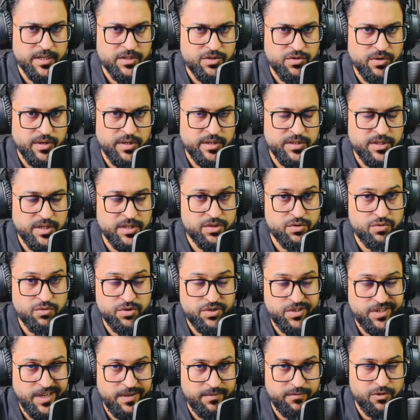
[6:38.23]
actually, just to
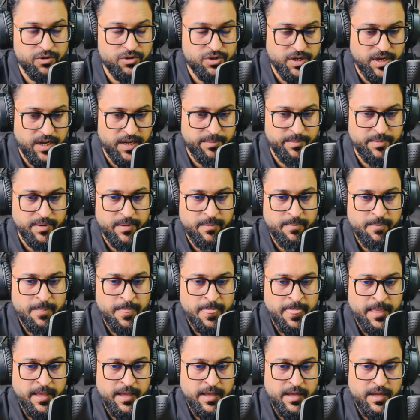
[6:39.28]
save your time.
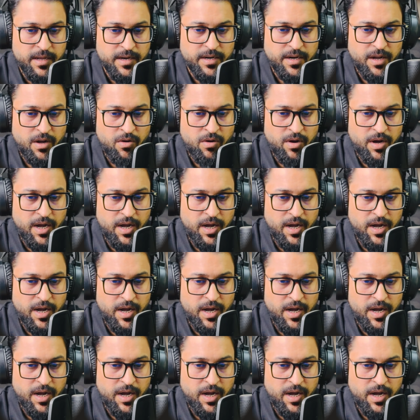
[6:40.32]
Now